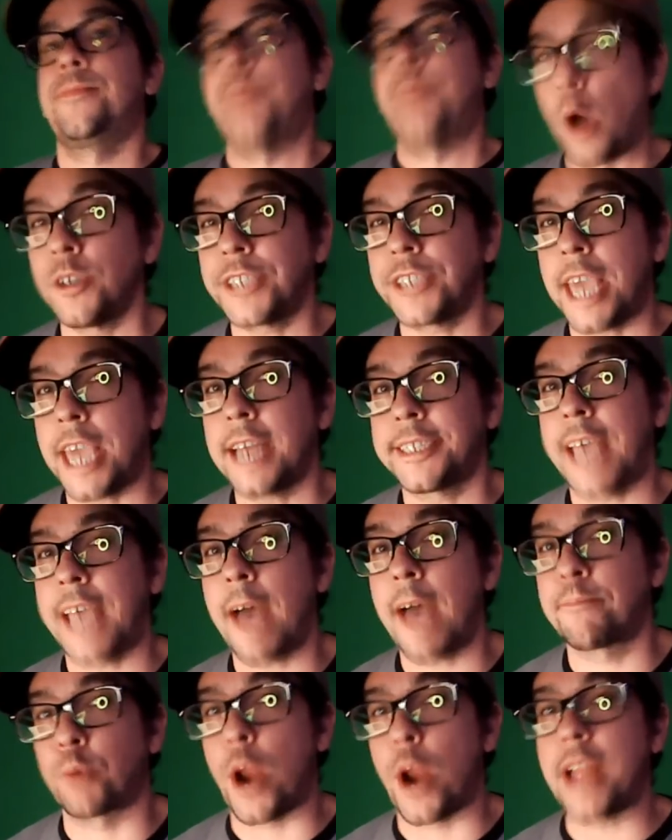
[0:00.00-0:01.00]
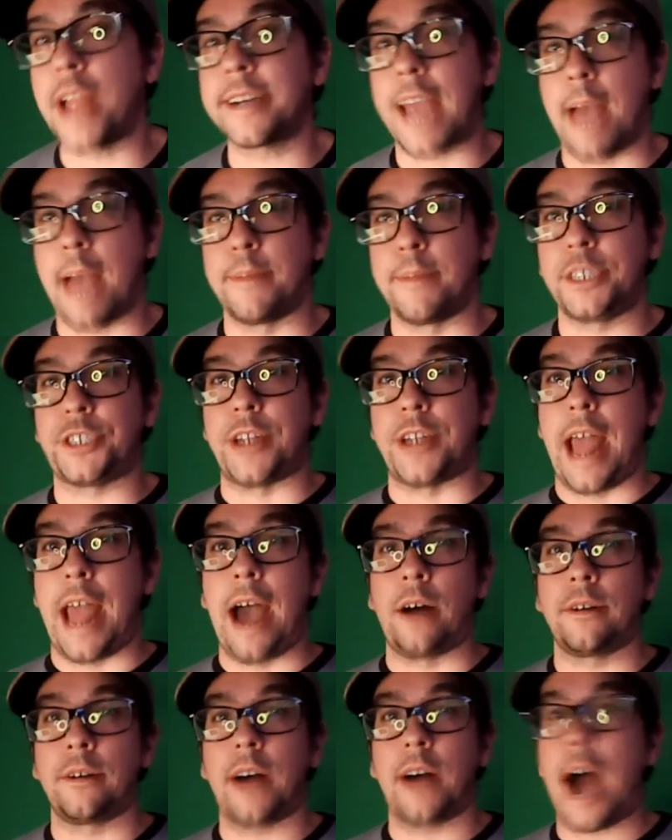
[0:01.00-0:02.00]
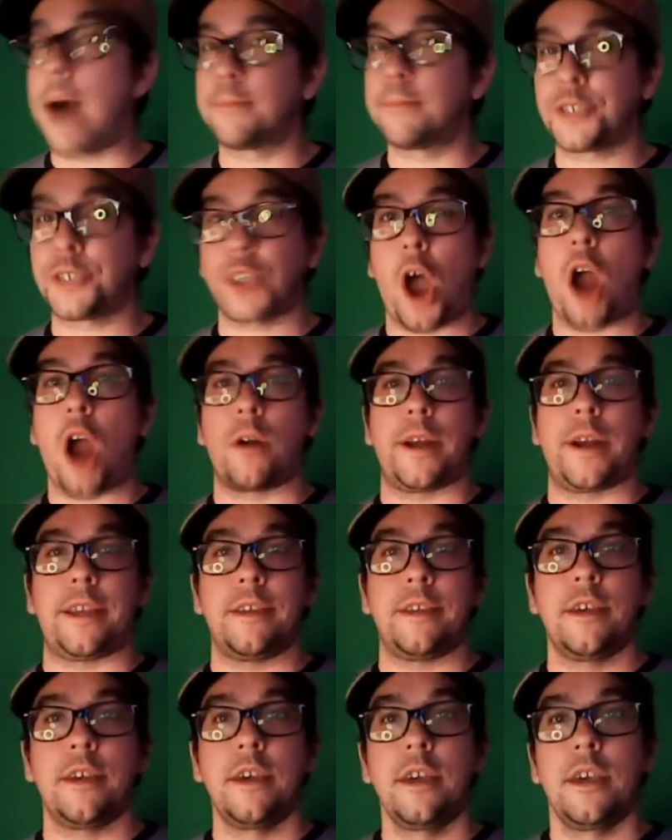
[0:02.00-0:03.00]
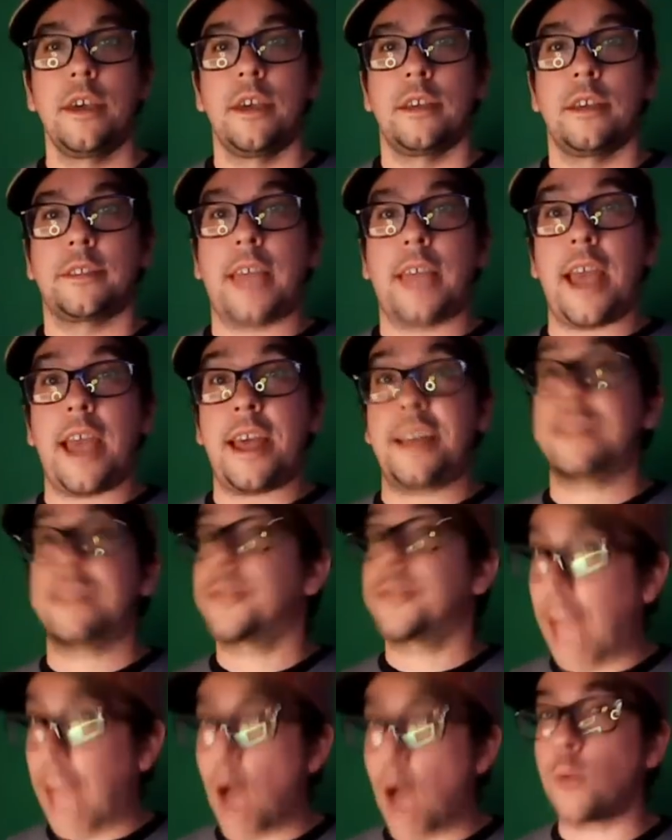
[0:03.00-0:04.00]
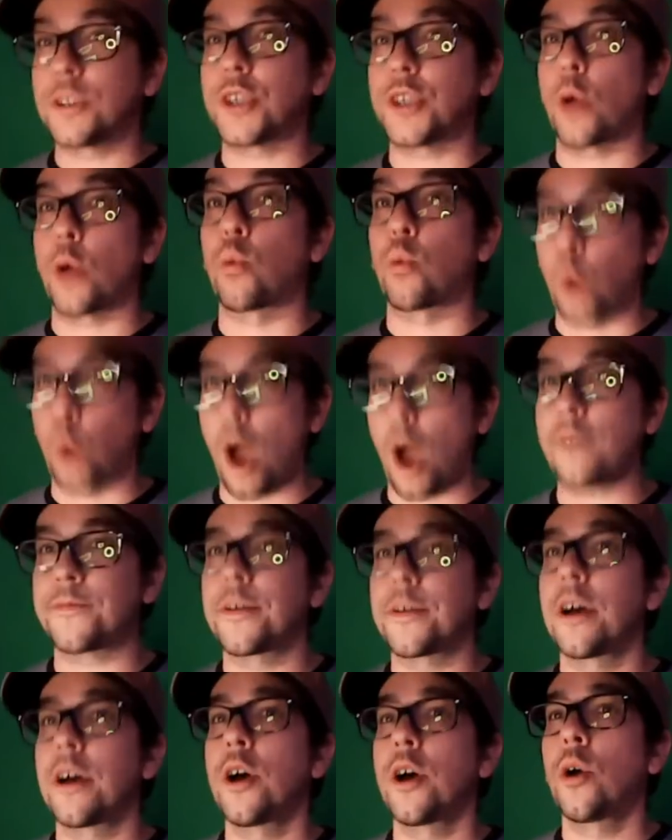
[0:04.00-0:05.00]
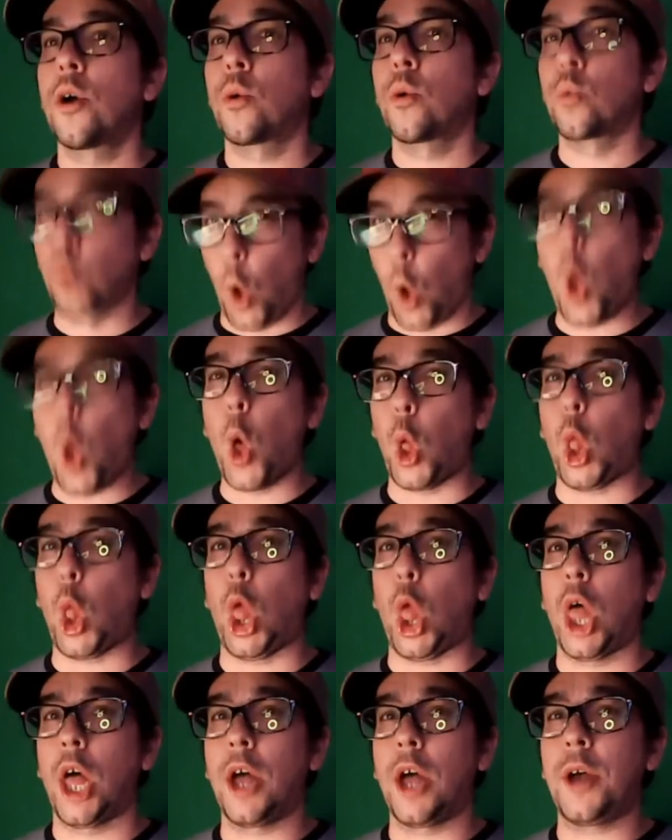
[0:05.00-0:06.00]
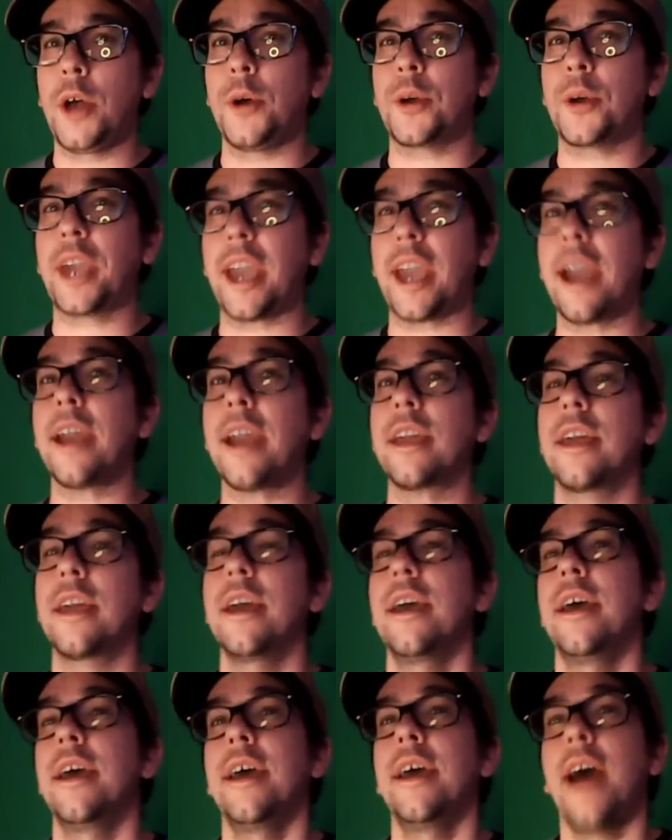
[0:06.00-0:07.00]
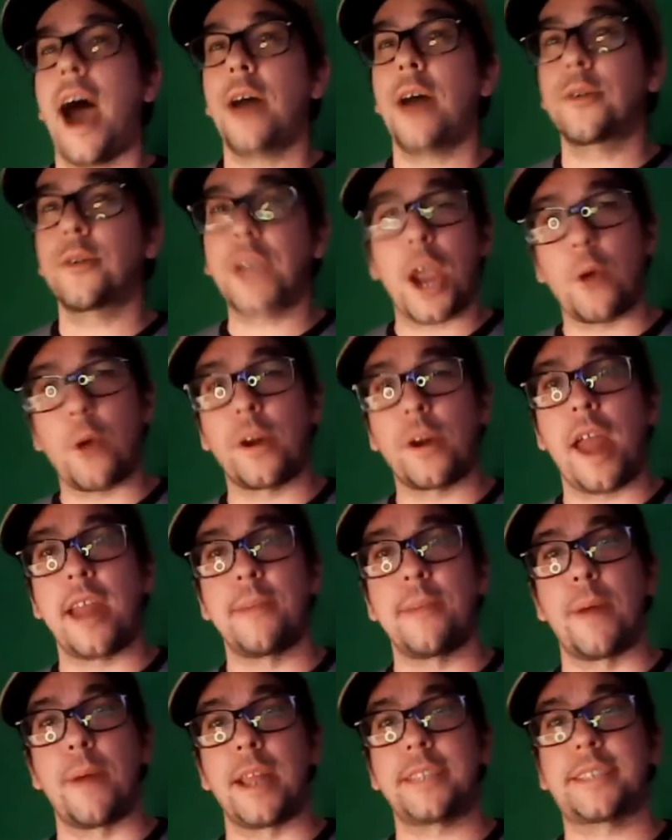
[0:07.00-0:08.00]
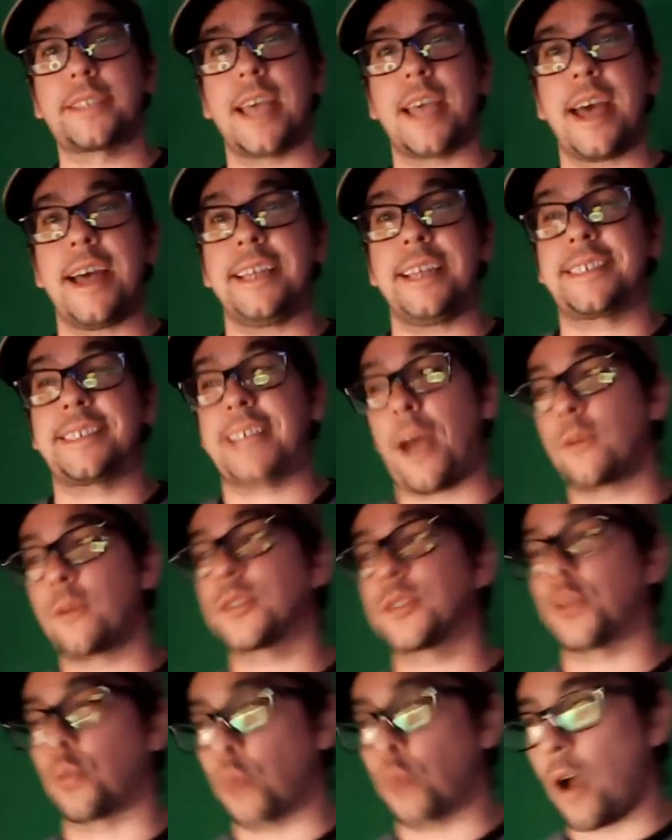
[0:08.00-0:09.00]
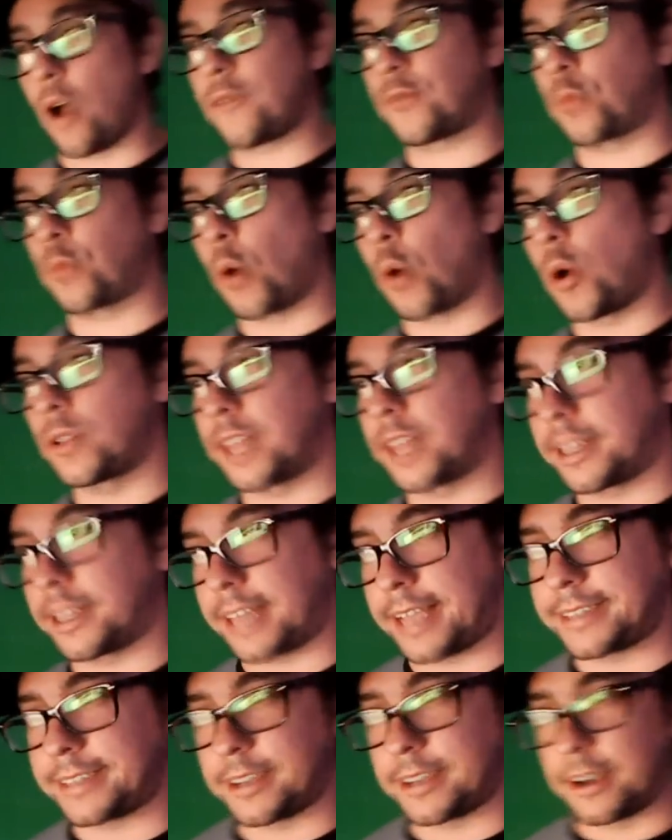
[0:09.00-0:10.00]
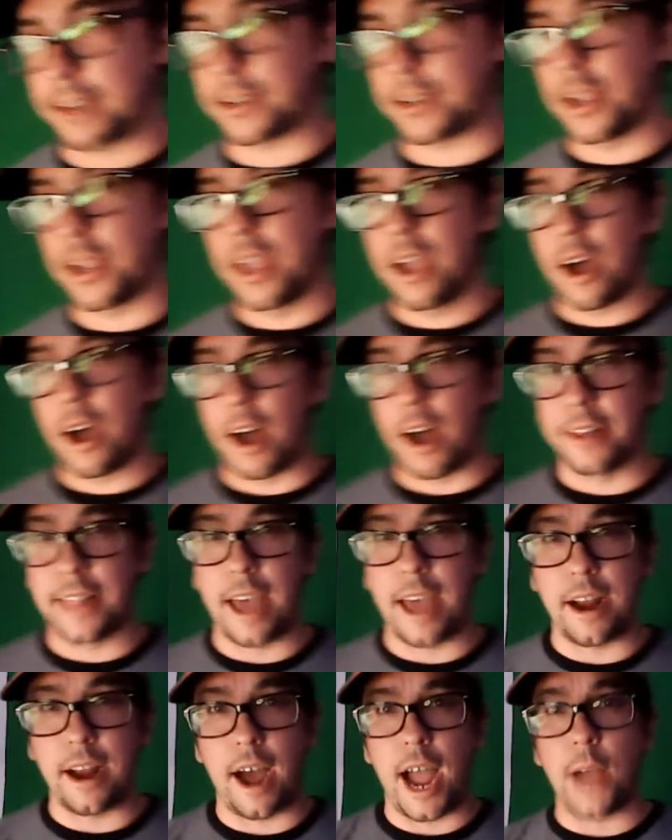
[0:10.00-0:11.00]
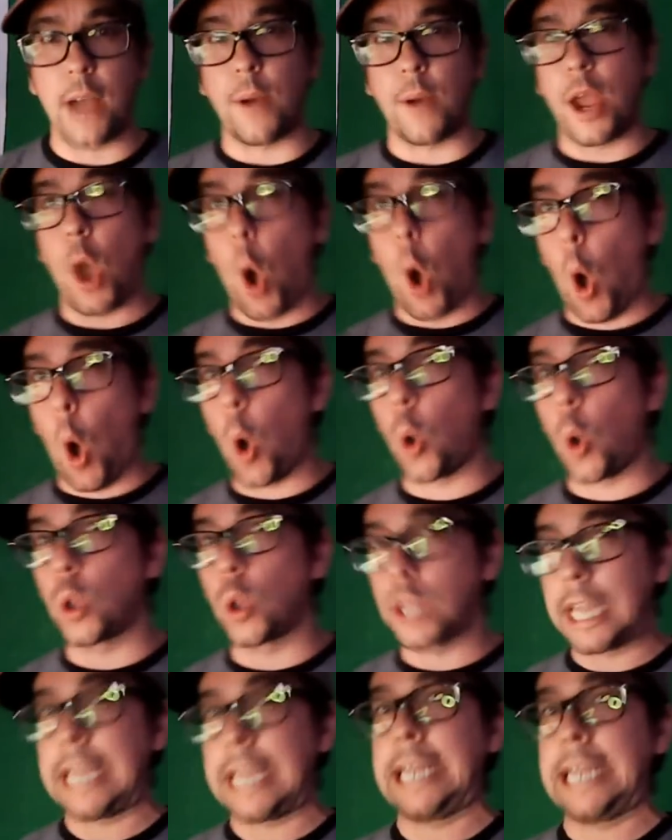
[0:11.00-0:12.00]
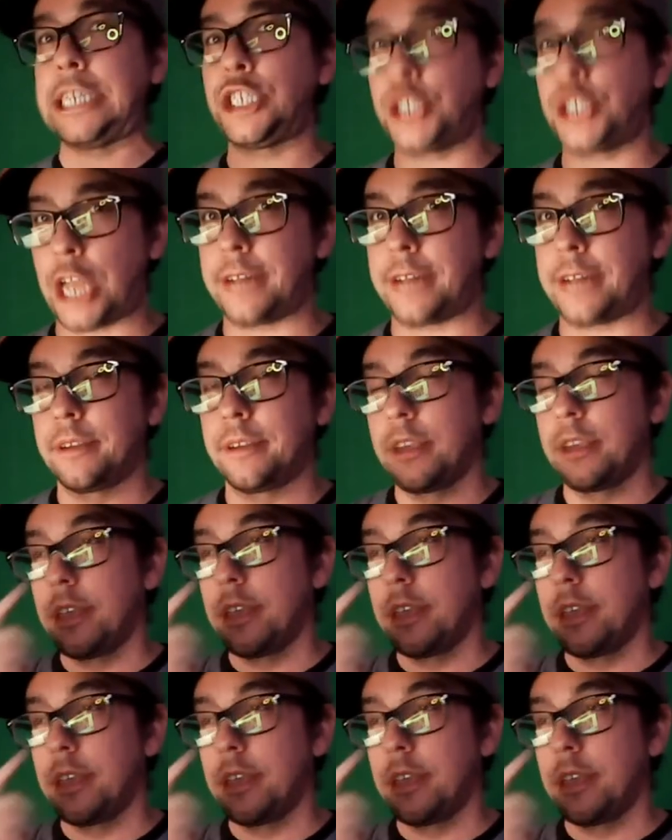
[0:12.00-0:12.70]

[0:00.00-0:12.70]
Those kids have brain damage now. I'm sorry. That was a rough roll. Okay. I don't care what anybody says. That was a rough roll that they took on that highway. Holy shit.